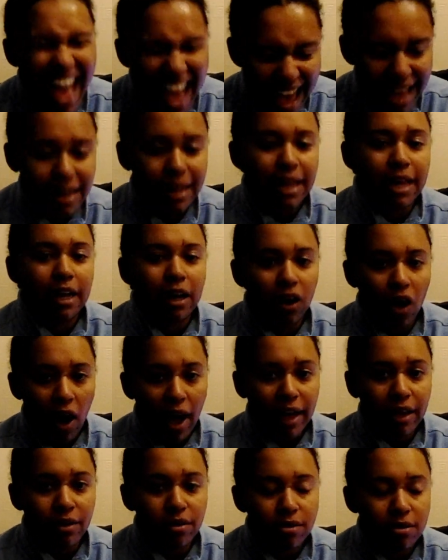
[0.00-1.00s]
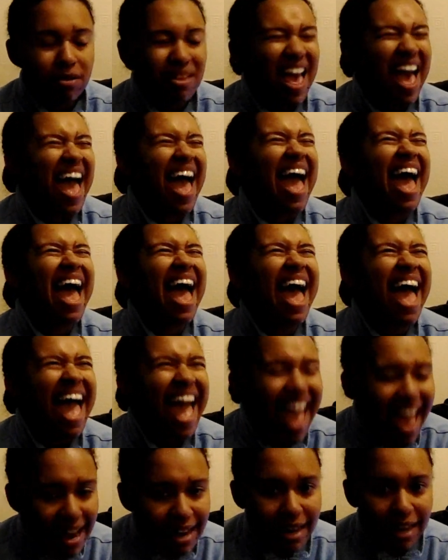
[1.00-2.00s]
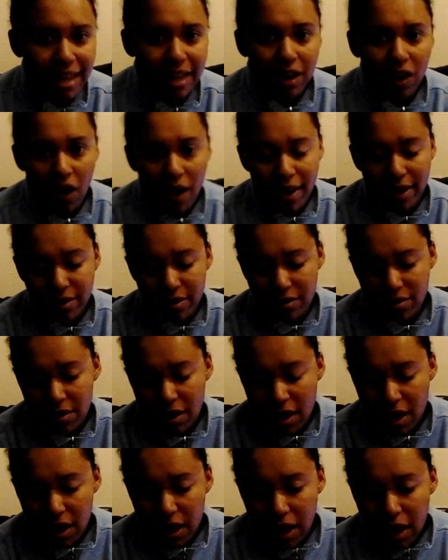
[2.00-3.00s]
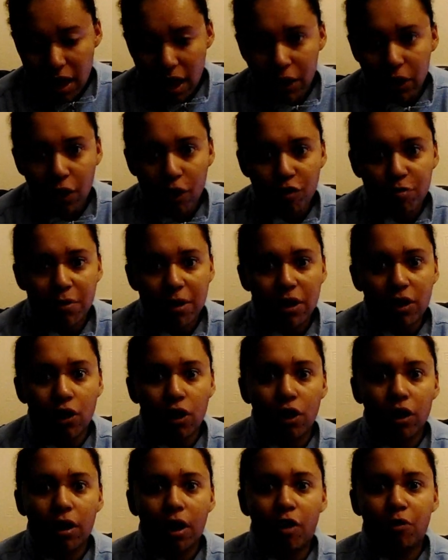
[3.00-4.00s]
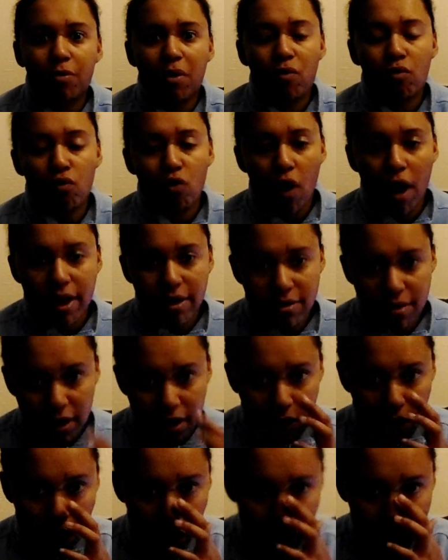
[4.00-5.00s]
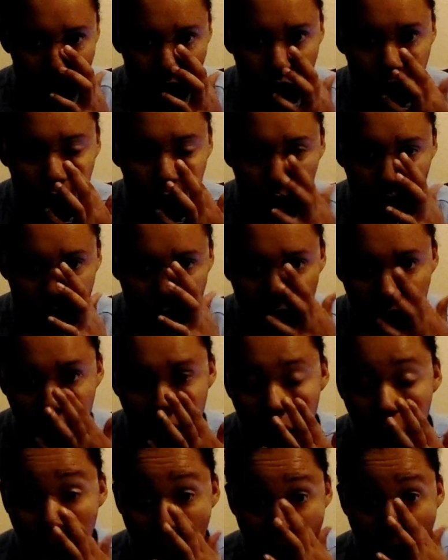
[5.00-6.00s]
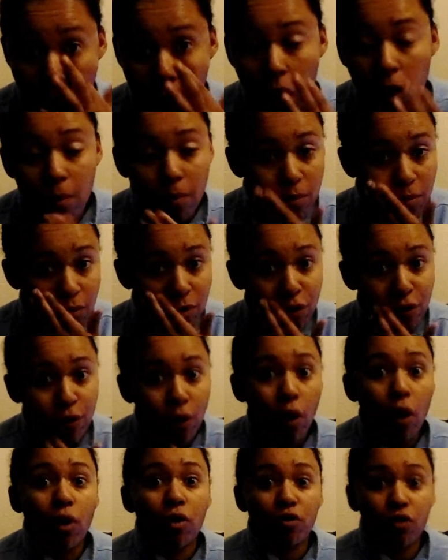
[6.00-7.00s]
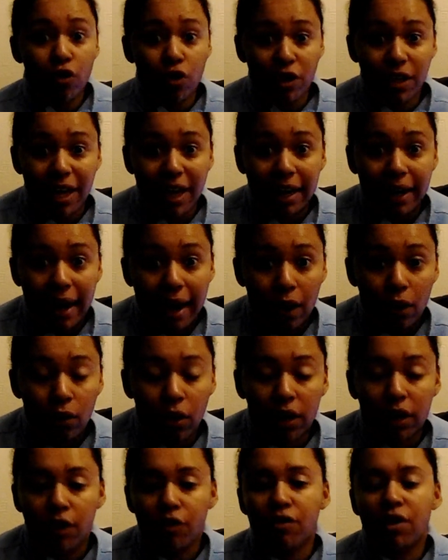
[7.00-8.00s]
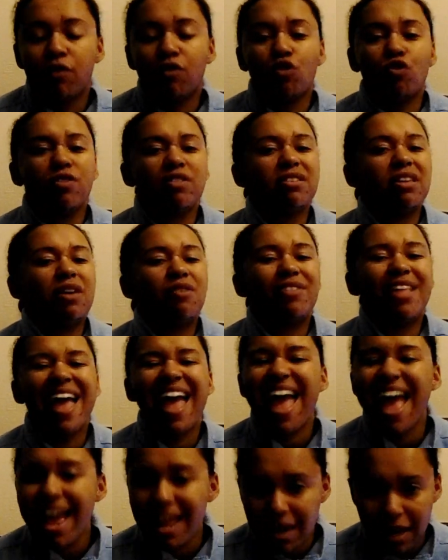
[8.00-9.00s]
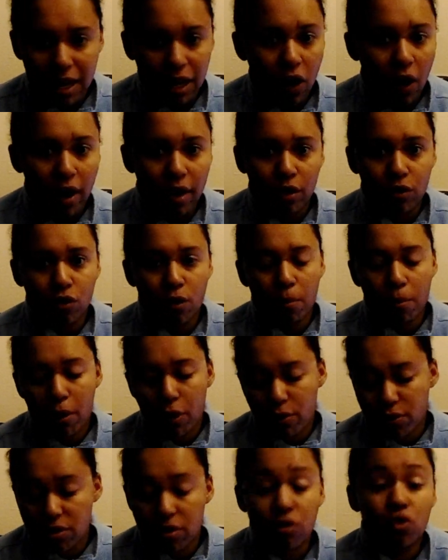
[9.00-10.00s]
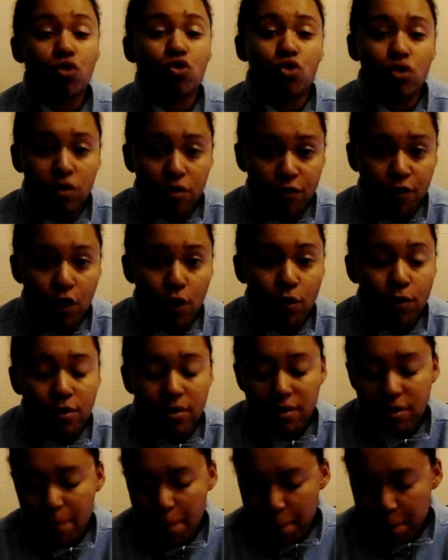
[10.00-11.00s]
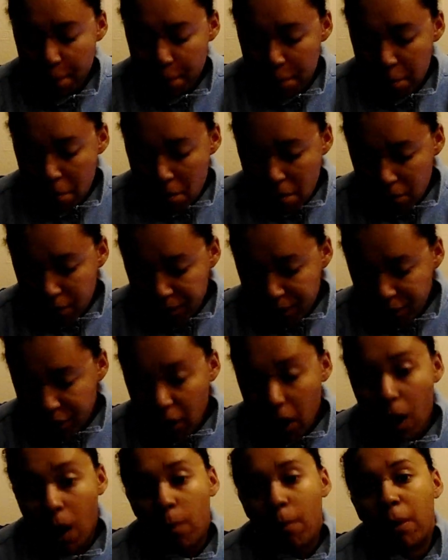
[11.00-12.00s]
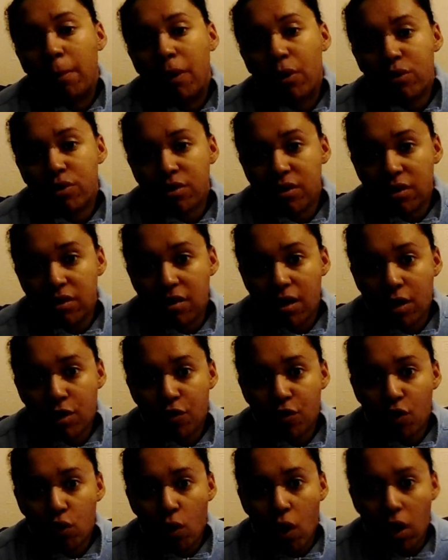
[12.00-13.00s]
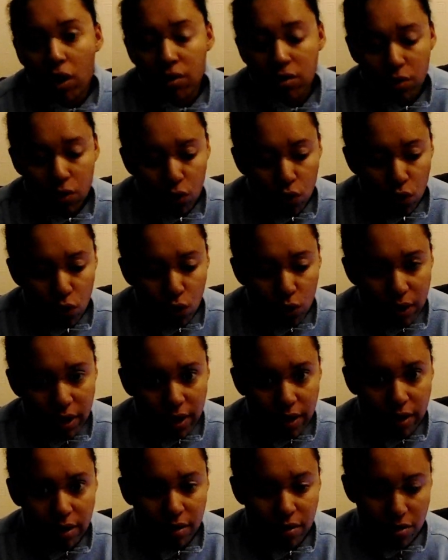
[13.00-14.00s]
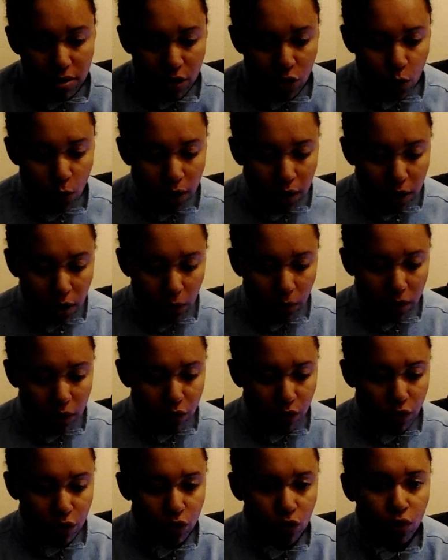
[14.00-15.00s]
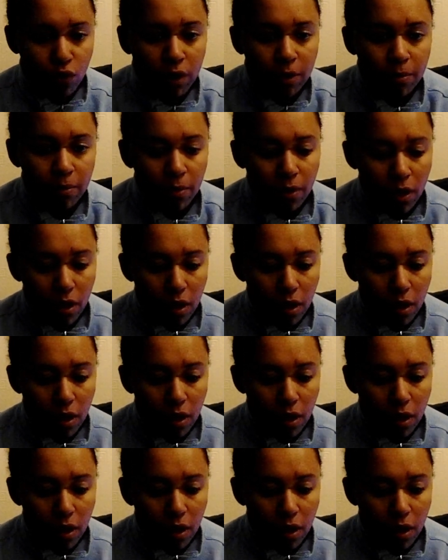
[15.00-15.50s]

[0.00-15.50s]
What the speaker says: any likes, and I've been writing articles for over a year now, and I've never received any likes on posts, just views. My most successful article is this one. I'll leave it on the screen.